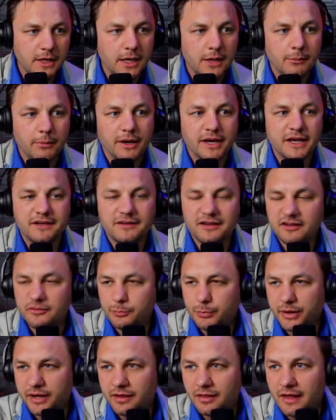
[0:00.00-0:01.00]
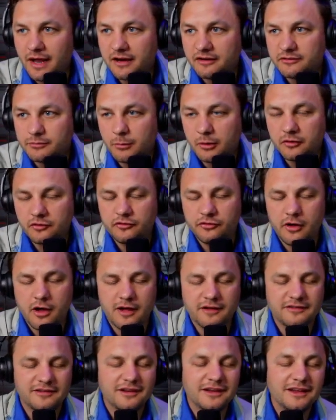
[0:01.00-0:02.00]
but he does play a lot of smart
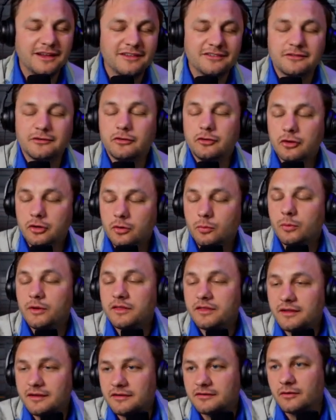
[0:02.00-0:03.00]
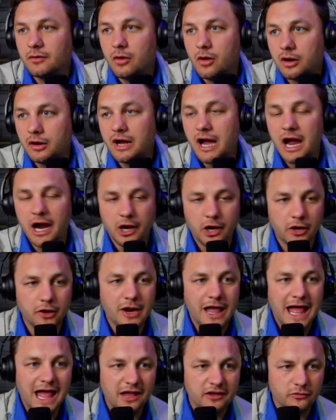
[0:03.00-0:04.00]
shots. He is good with his long iron
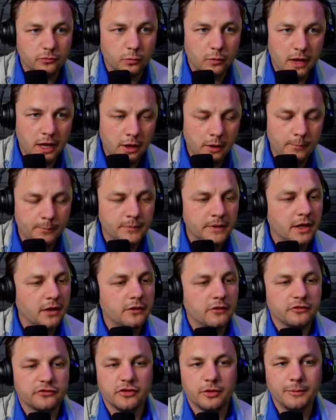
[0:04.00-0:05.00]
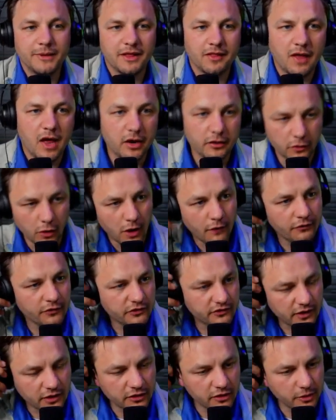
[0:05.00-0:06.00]
as well. There's going to be a lot of golfers
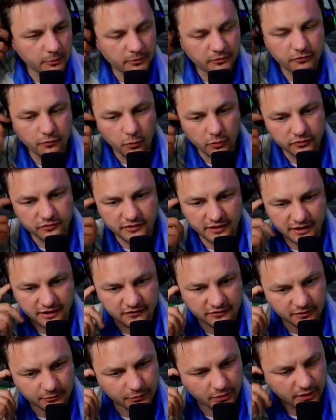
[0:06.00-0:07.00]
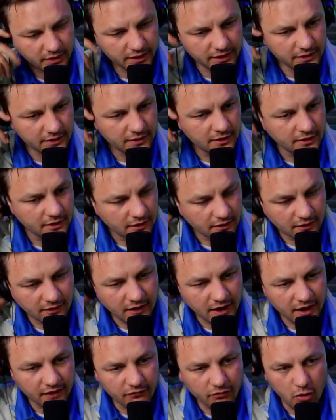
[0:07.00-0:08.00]
that are going to be forced into playing a
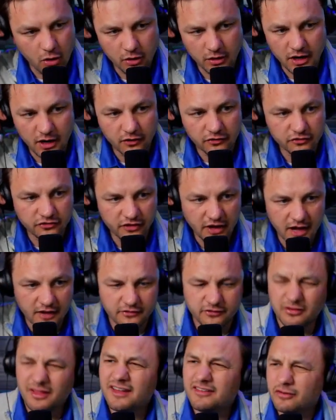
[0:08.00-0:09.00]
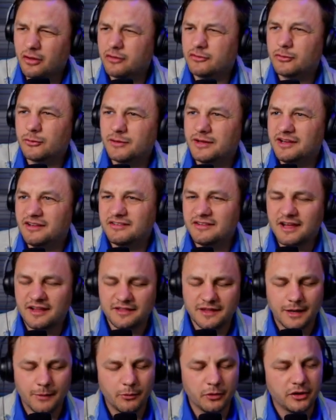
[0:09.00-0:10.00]
lot of long iron shots. So that's also a key stat
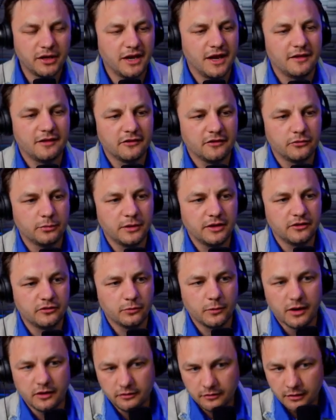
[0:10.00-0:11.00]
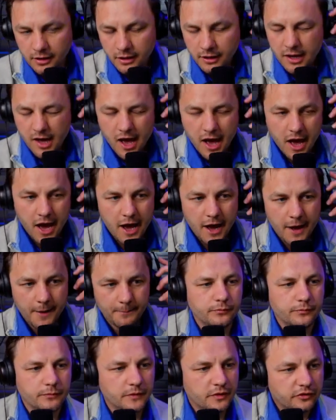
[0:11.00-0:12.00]
that I'm looking at this week as well.
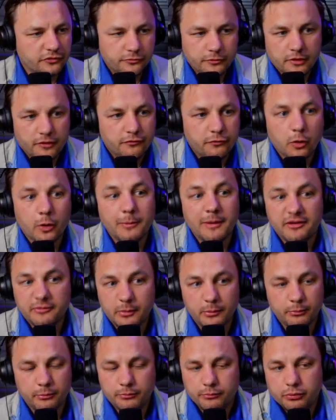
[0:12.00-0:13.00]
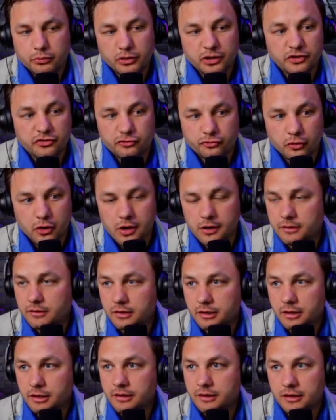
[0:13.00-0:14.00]
The form has been pretty strong,
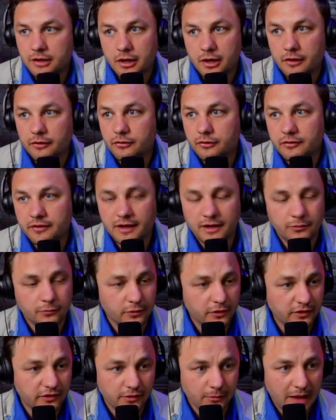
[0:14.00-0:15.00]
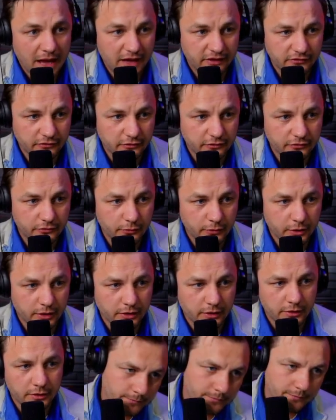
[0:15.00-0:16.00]
other than really the Masters,
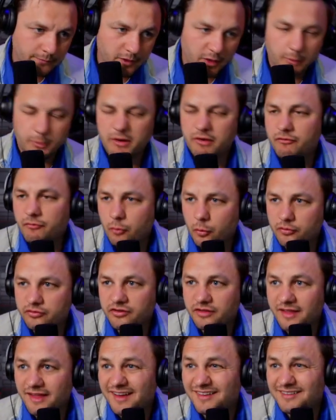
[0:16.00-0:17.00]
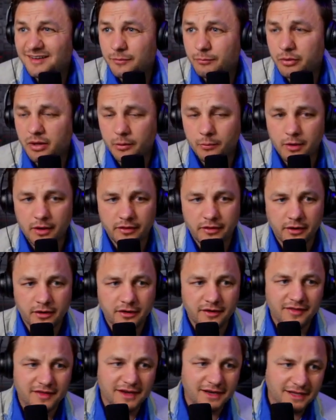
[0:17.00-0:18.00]
where a little bit unfortunate that he didn't play well there.
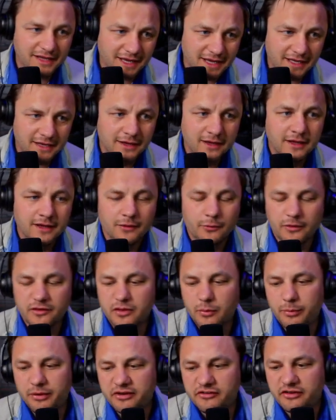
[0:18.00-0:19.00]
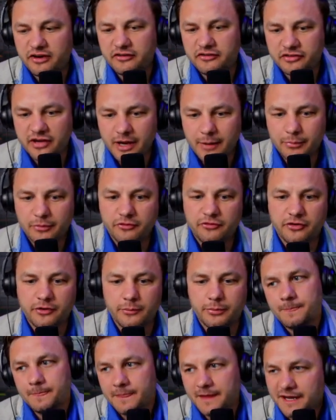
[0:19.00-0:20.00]
And then again, with the PGA Championship,
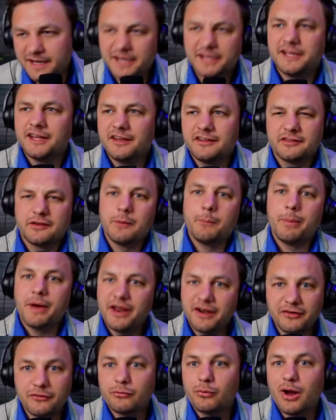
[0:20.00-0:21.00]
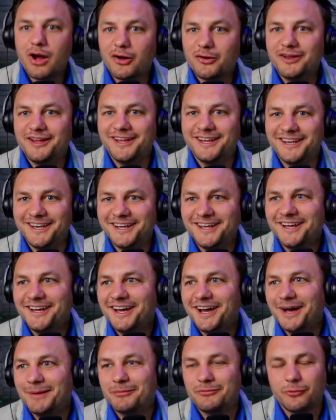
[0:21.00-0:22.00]
he didn't get his competitive round in
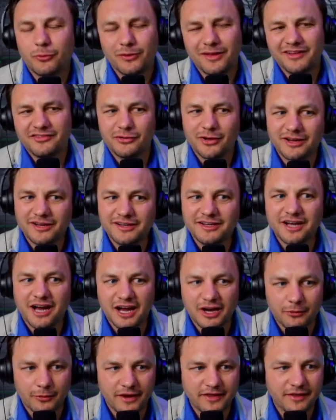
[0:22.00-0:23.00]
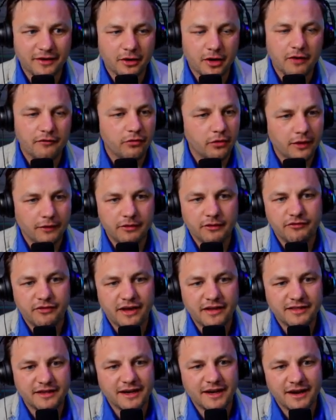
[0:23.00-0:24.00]
before that. So I can kind of write that off. Love the
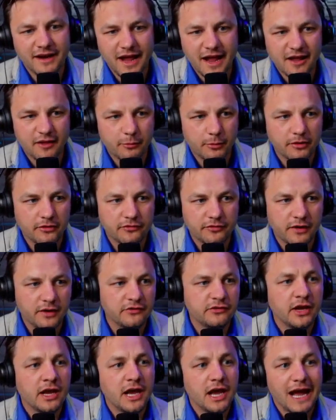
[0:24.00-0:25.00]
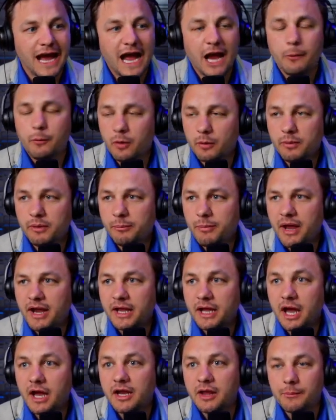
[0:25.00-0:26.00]
fact that he had an 8th place finish. I will be
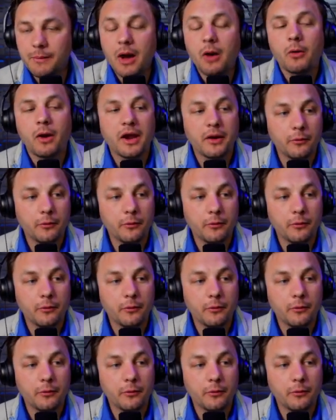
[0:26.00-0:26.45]
betting on him outright